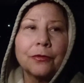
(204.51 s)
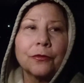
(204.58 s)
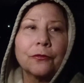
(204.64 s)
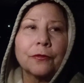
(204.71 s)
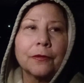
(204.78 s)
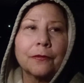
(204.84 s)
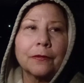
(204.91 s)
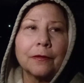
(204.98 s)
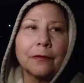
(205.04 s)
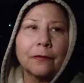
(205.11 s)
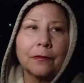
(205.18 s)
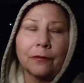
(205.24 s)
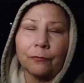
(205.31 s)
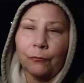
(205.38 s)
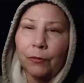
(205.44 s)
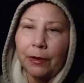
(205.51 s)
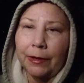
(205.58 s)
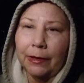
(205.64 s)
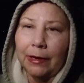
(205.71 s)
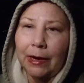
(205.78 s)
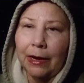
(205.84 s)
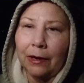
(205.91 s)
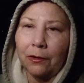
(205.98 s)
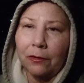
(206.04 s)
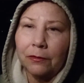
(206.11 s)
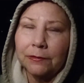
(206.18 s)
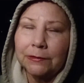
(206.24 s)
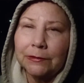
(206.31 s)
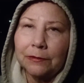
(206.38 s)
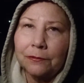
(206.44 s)
The Chrisleys is one, and
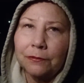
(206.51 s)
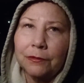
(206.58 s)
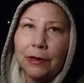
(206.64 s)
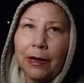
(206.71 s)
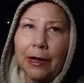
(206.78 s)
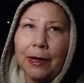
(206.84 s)
also